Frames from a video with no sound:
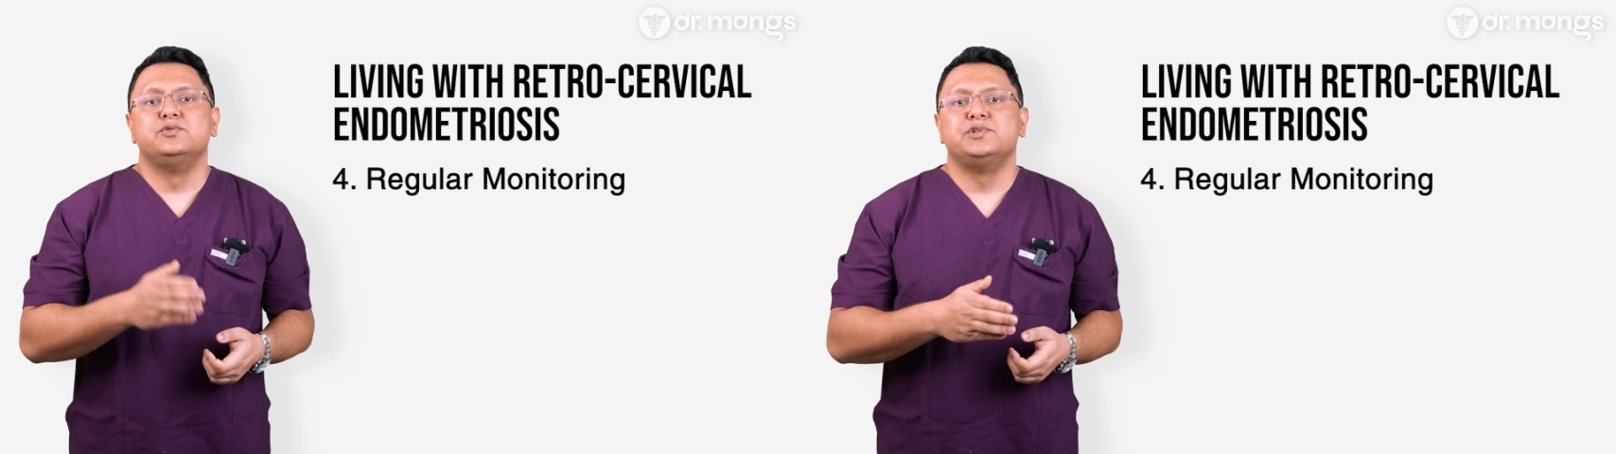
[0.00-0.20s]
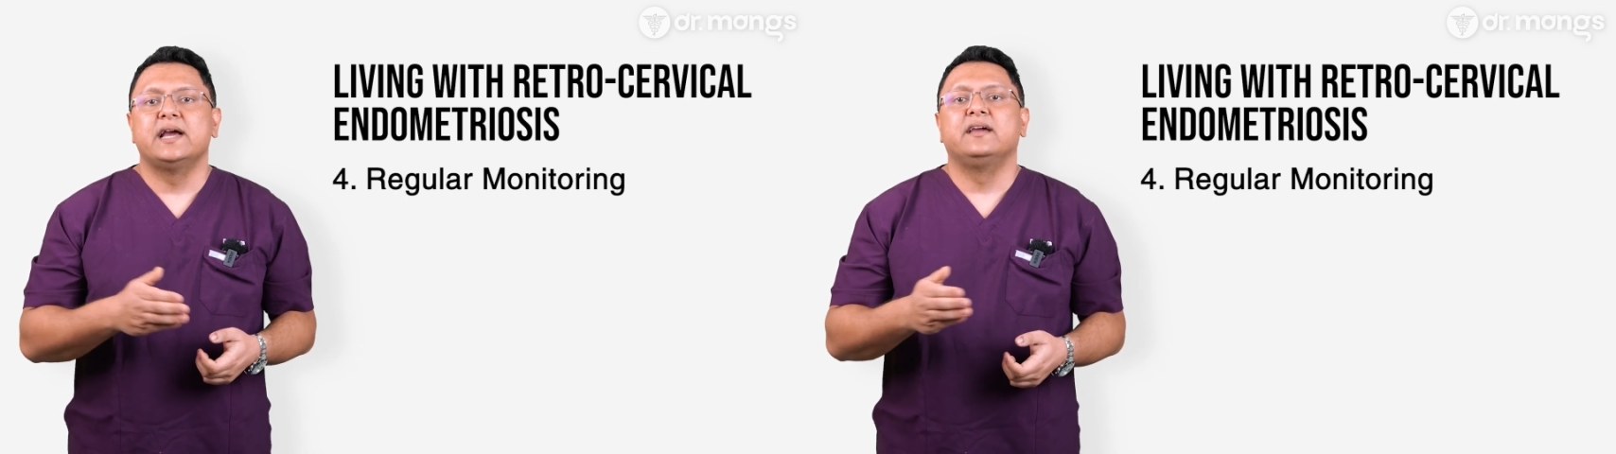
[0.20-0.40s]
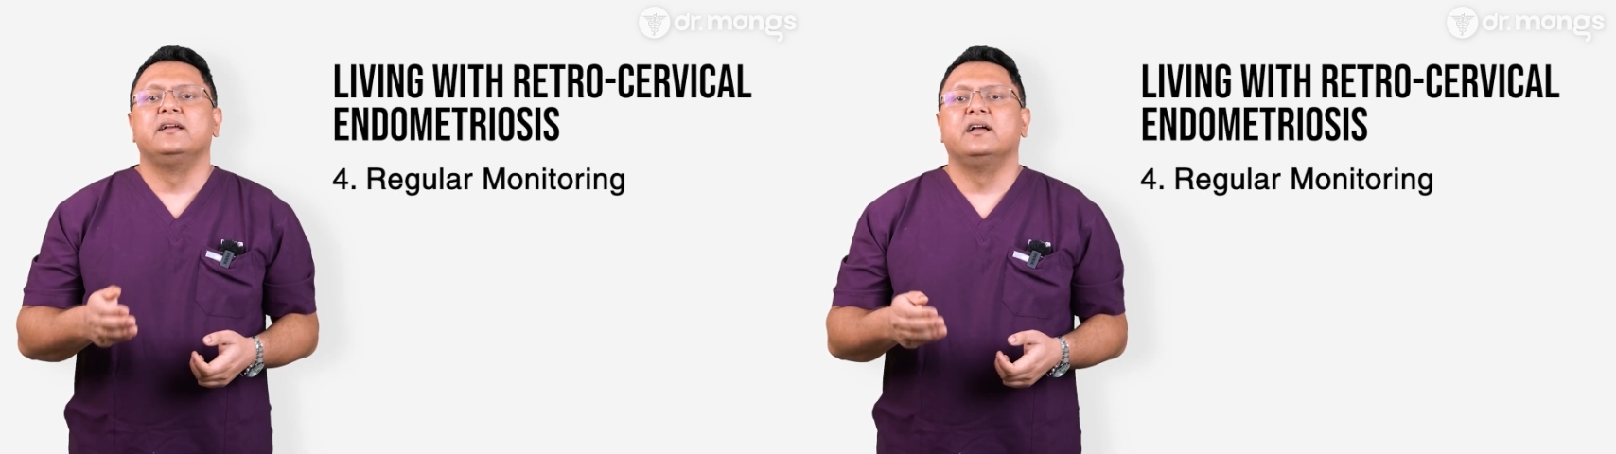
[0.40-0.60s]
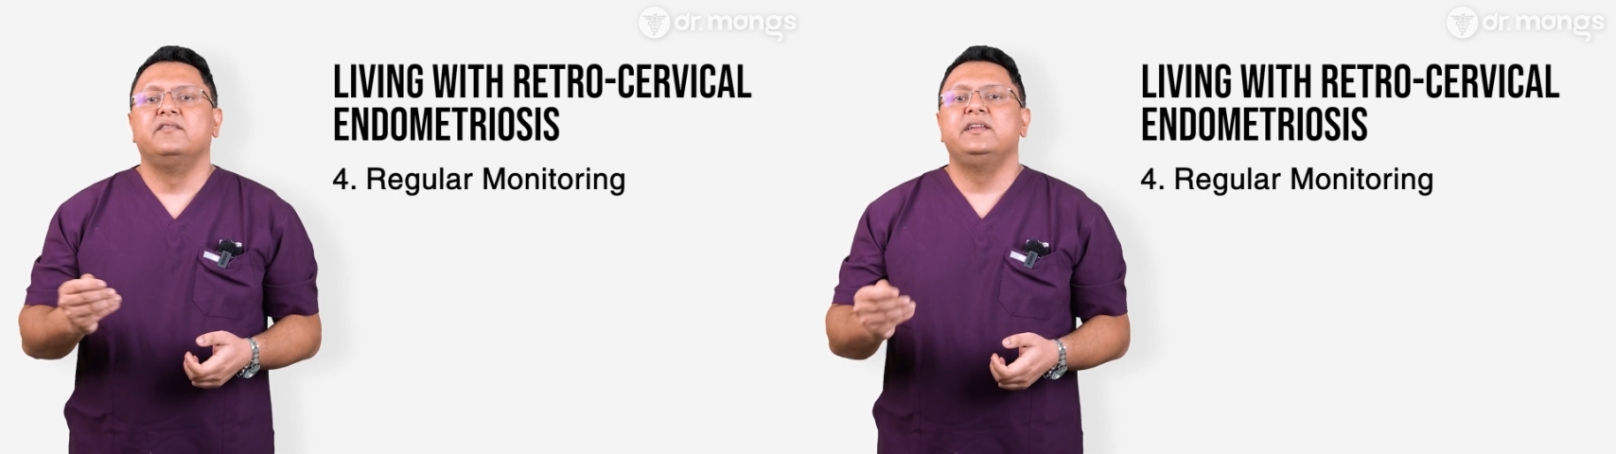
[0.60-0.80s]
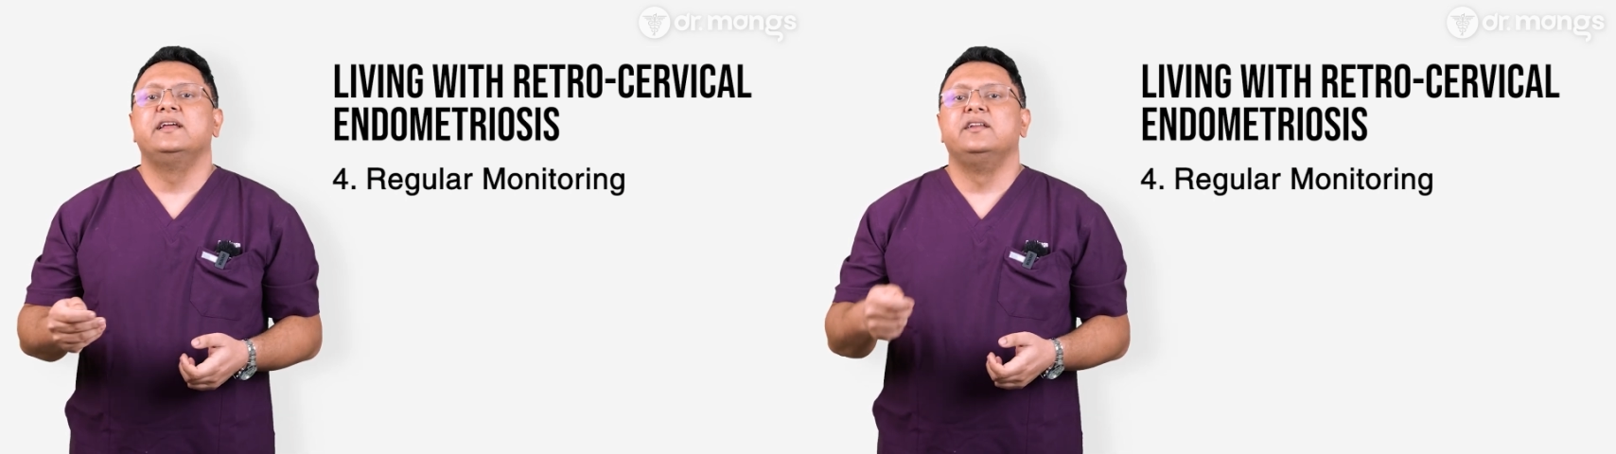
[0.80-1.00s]
track
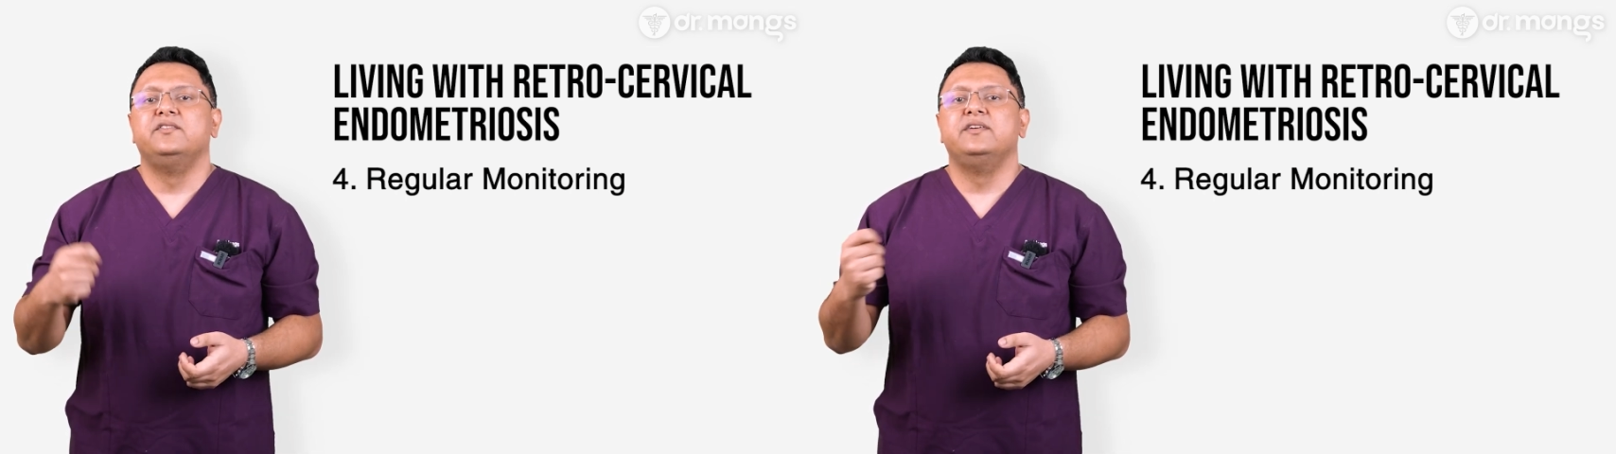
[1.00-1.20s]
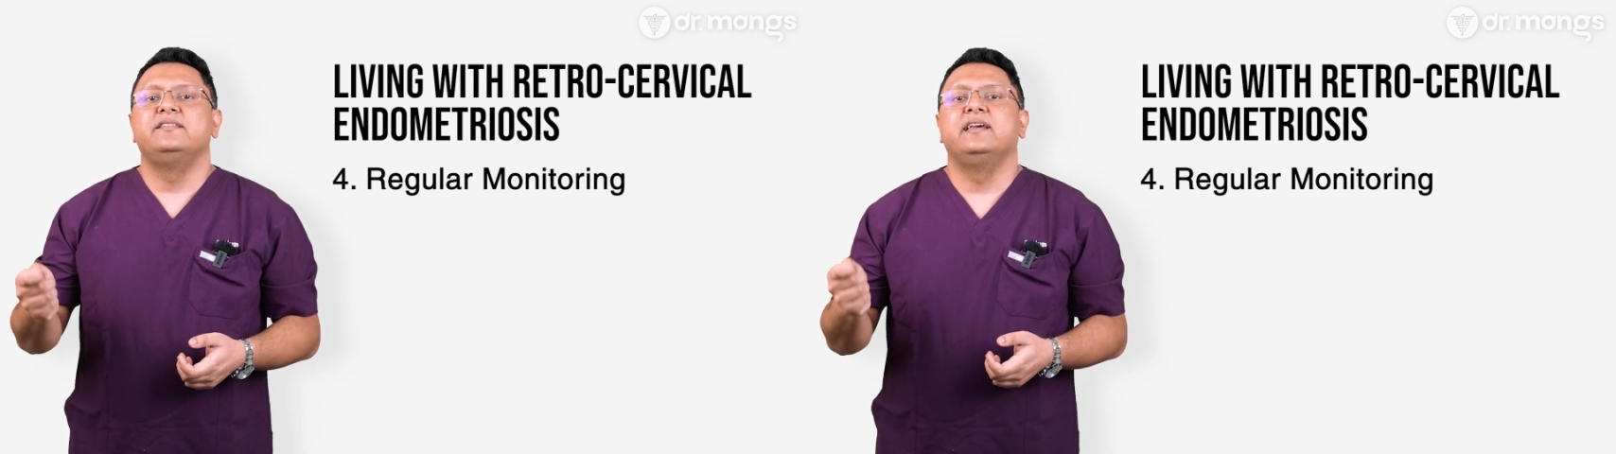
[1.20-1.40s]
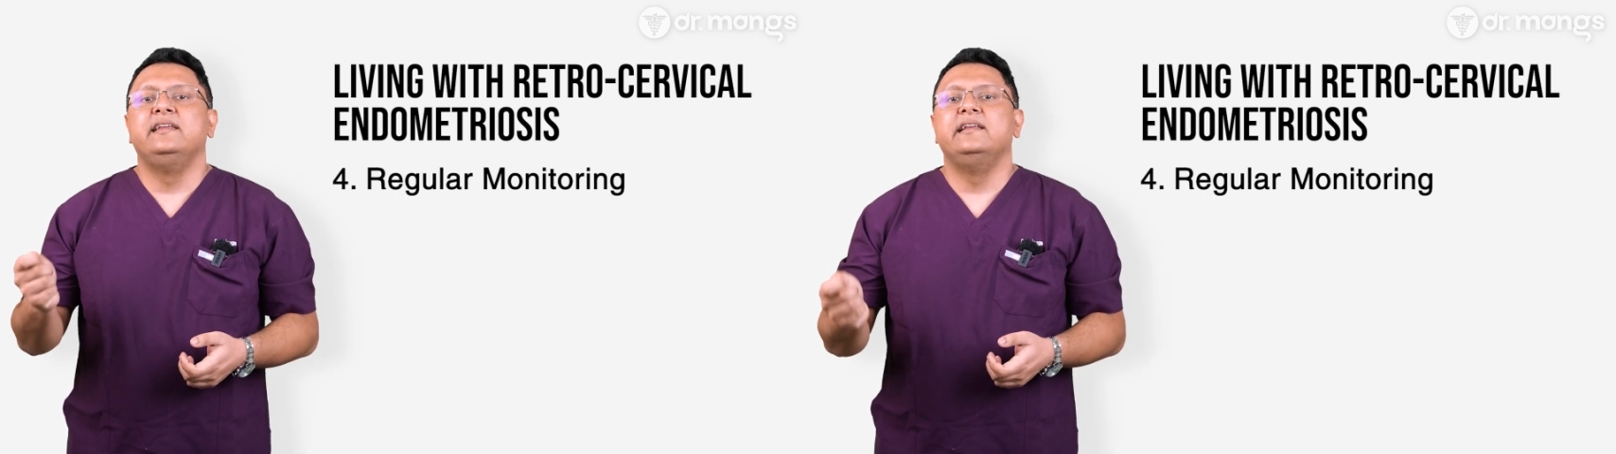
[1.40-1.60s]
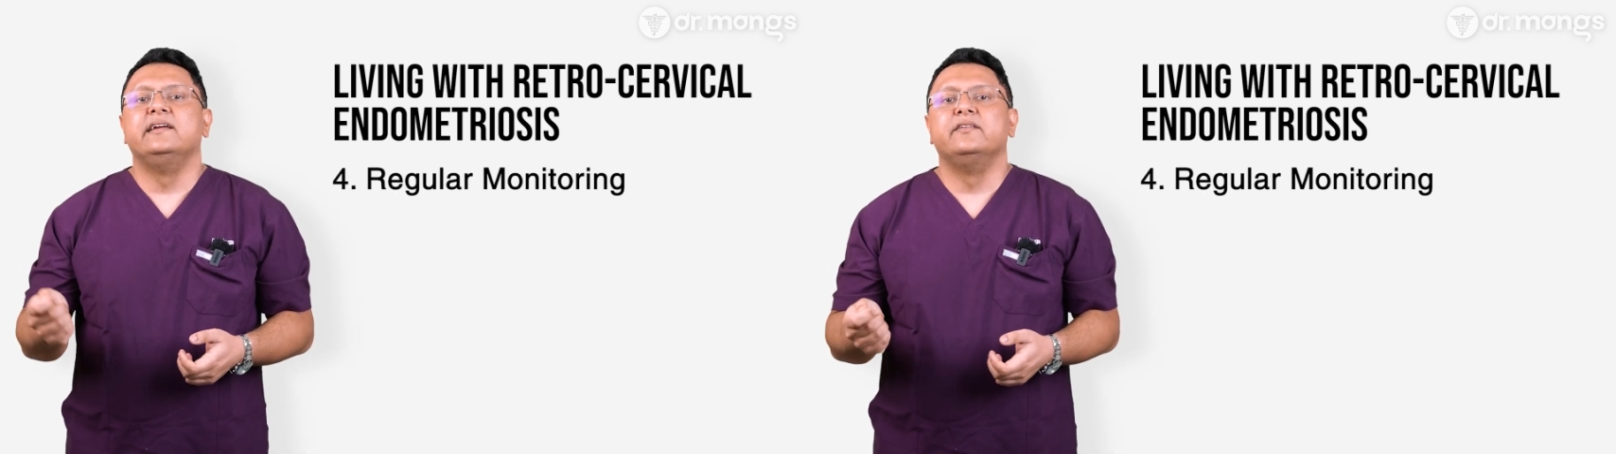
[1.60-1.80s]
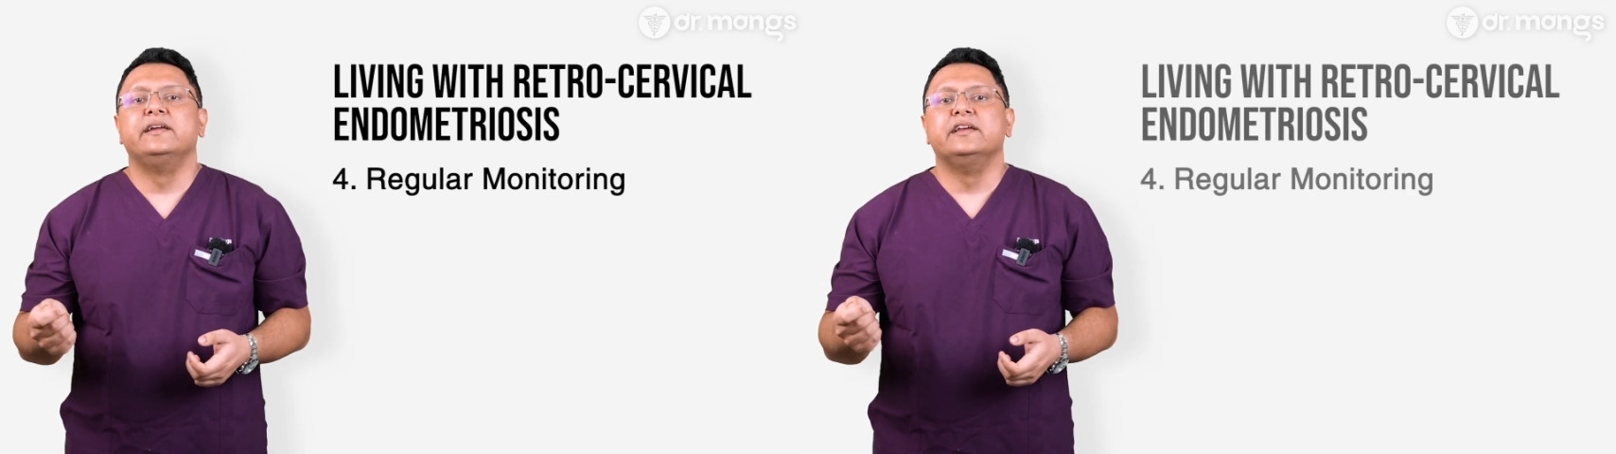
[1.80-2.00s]
recovery and address any
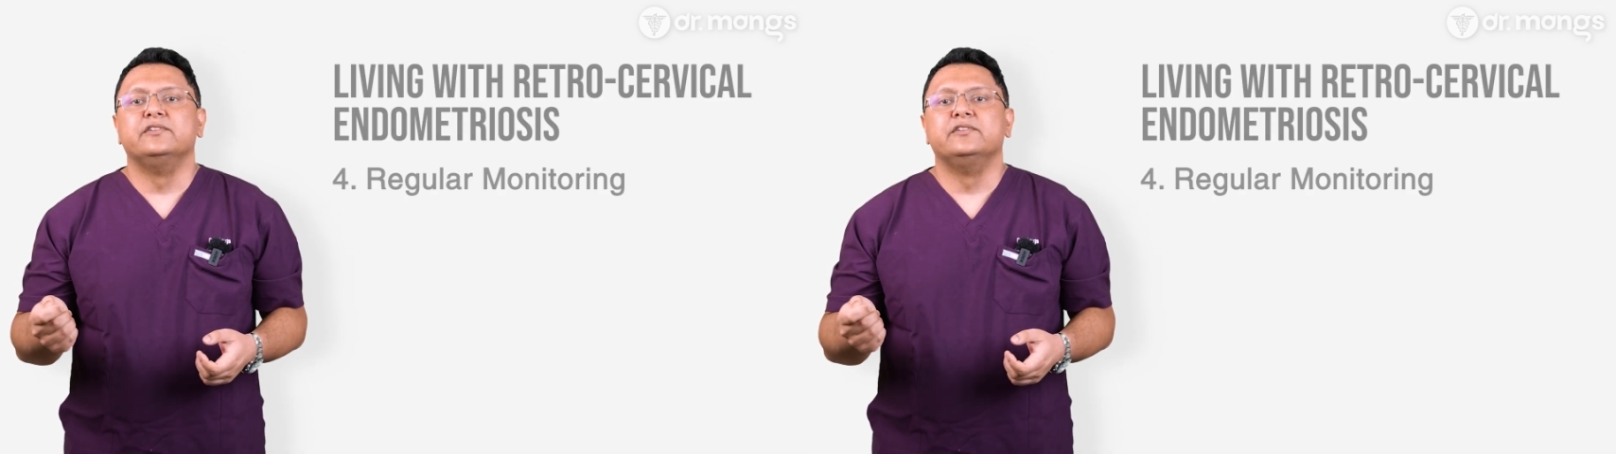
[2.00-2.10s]
lingering